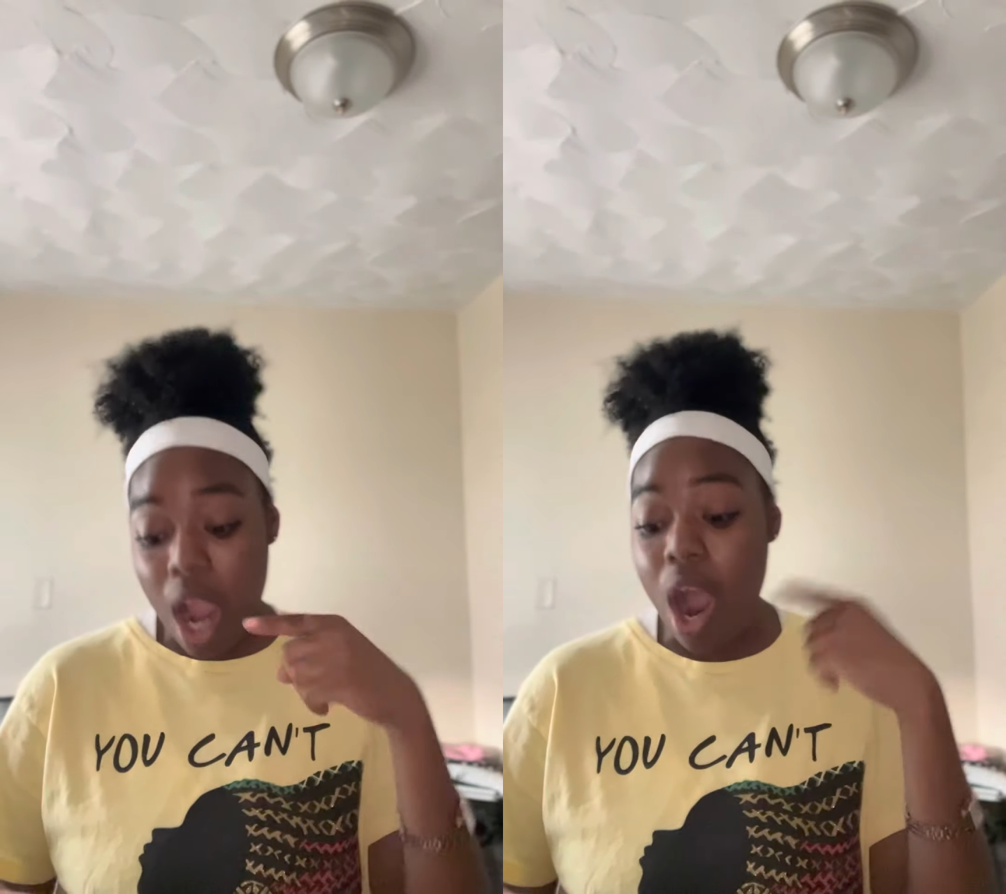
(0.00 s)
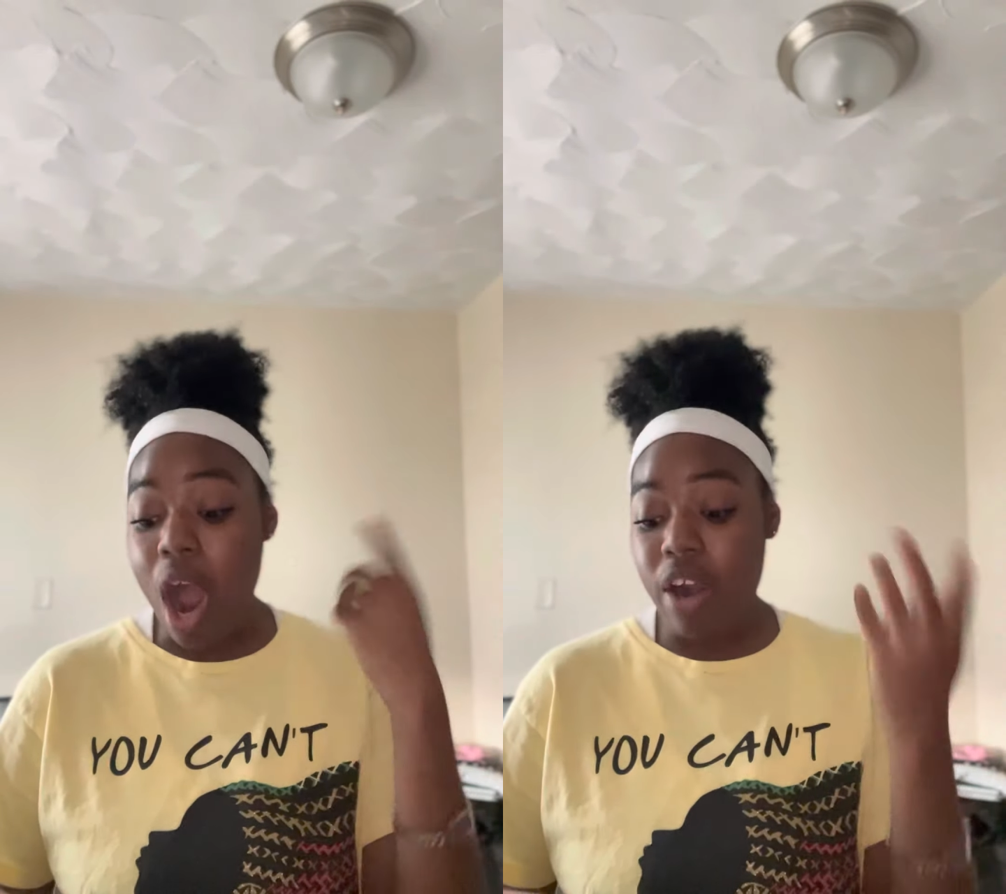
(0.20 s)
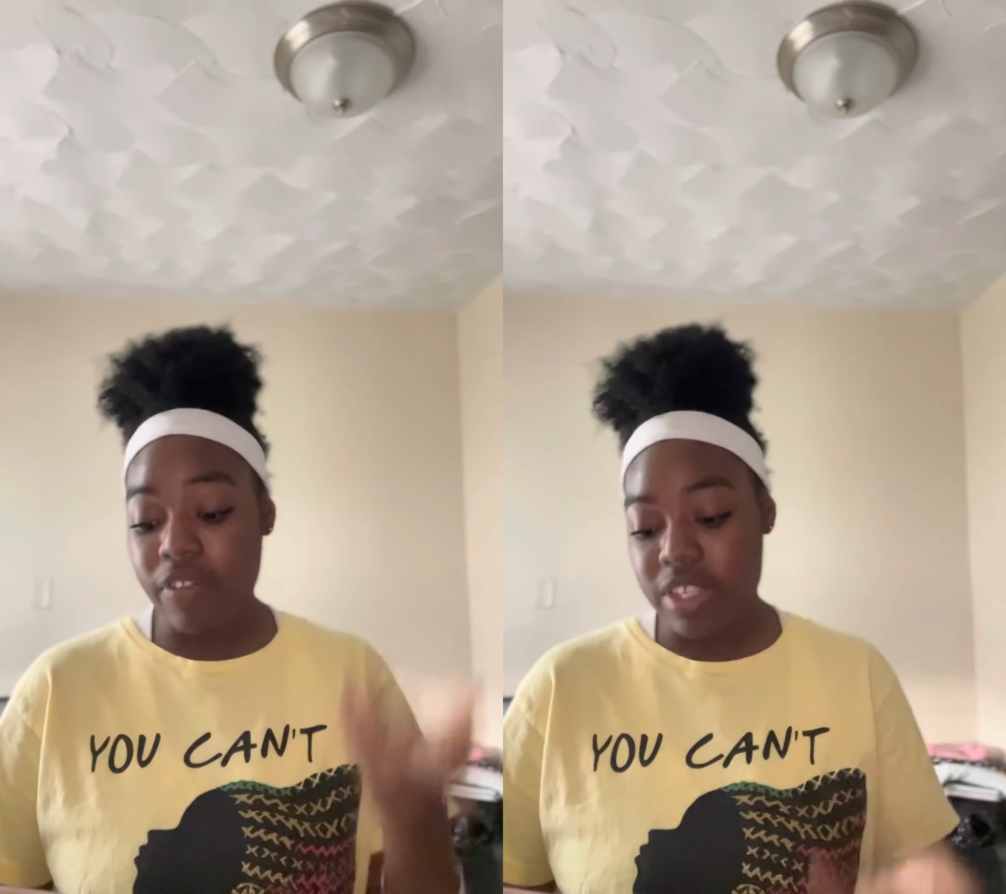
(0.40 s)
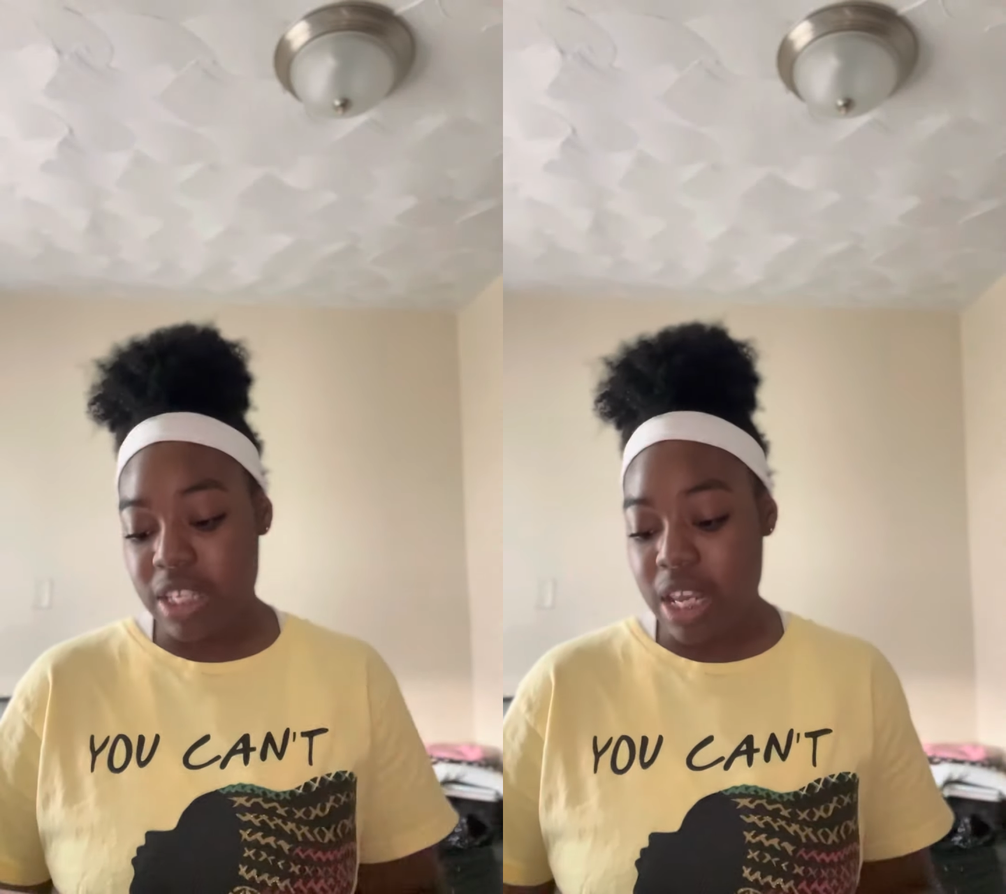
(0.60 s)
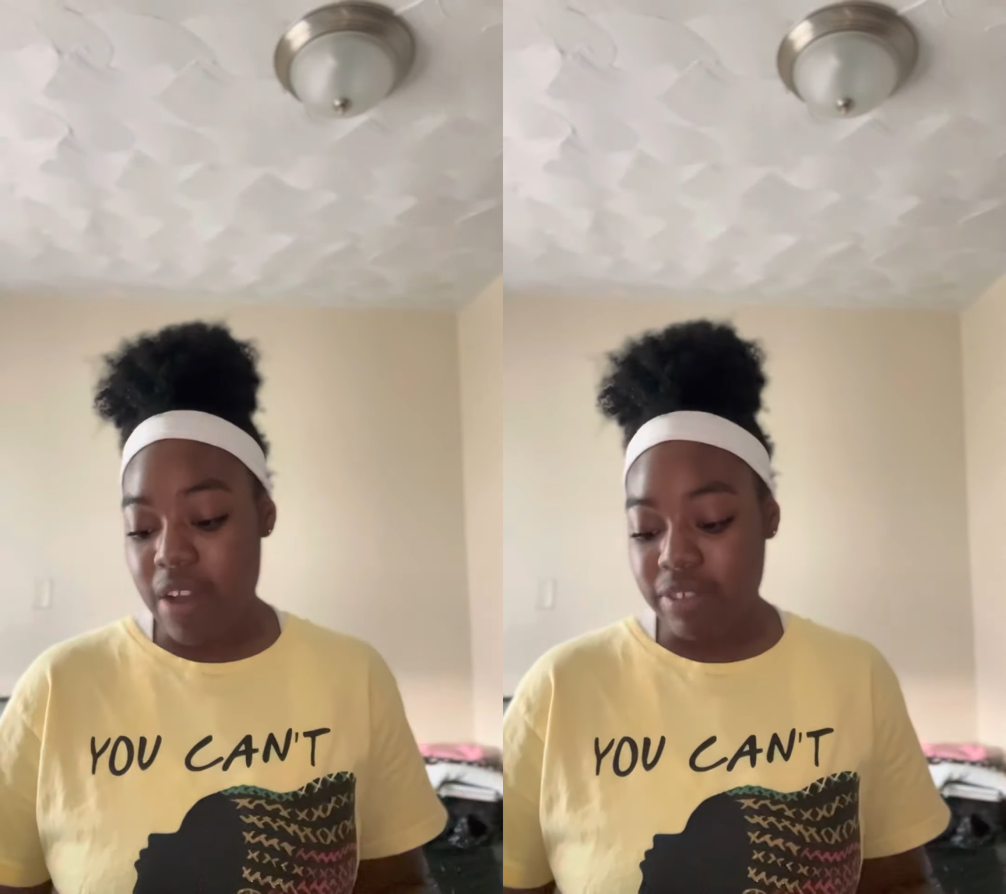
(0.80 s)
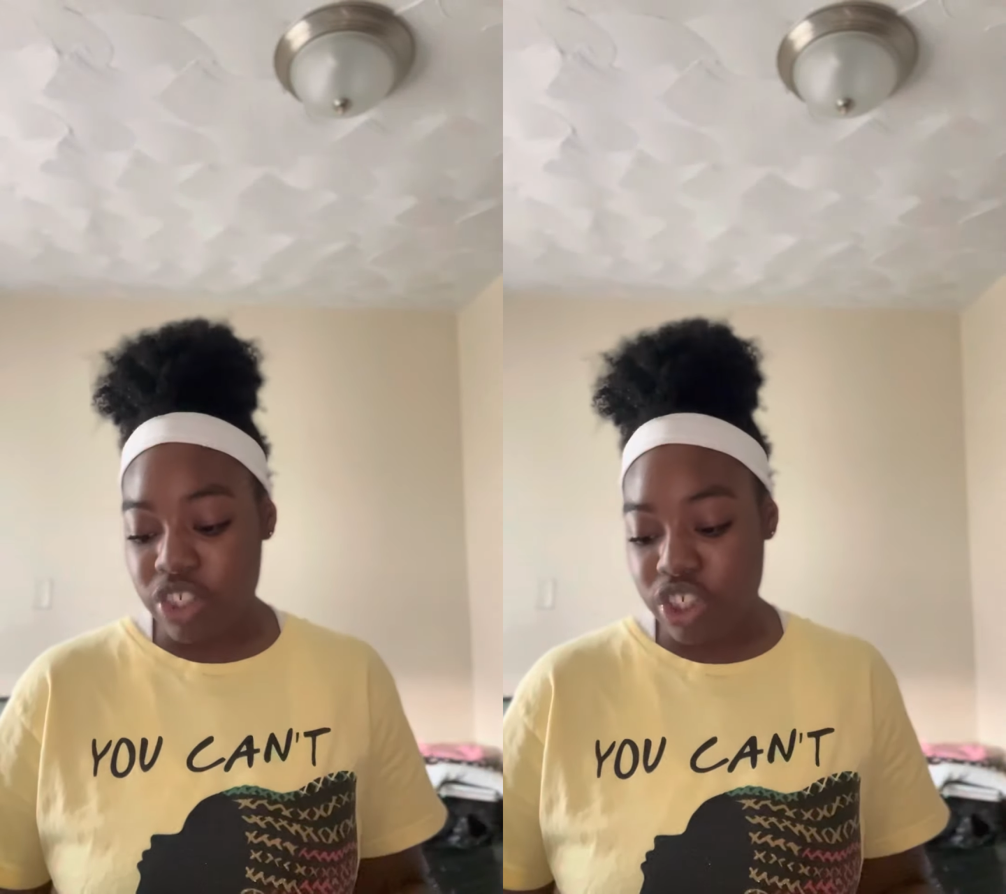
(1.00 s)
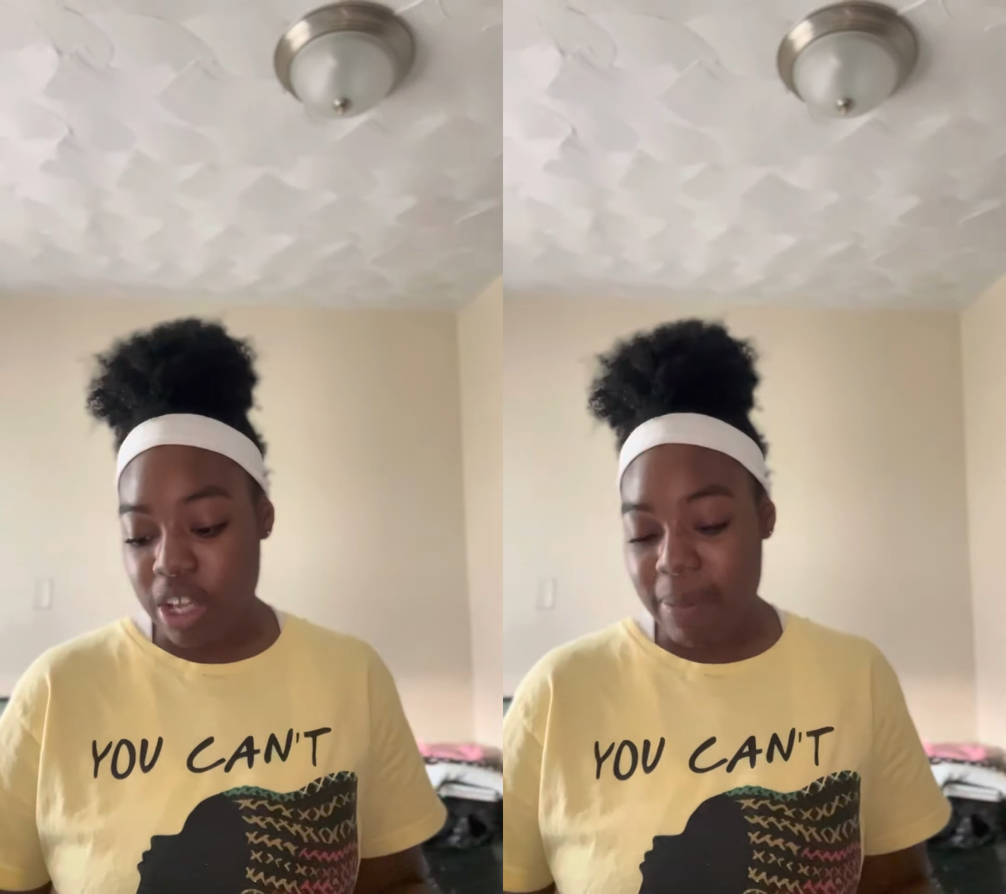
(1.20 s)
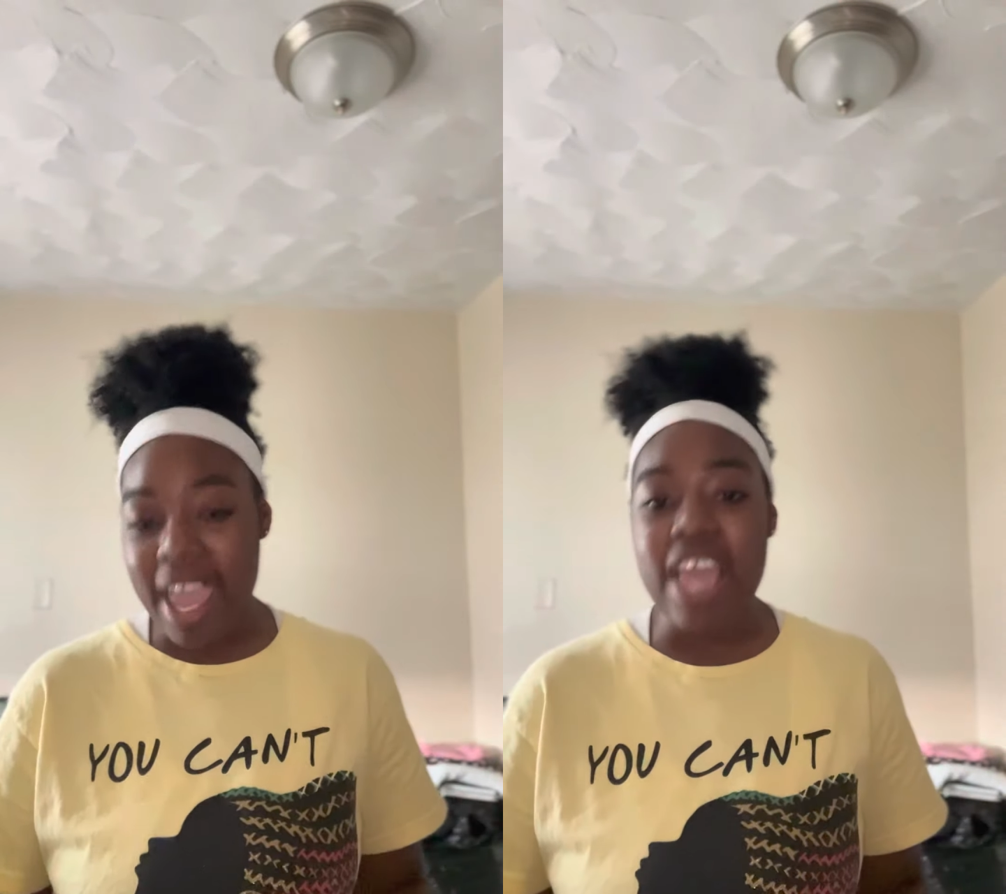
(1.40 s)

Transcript: conquered the city of Lashem,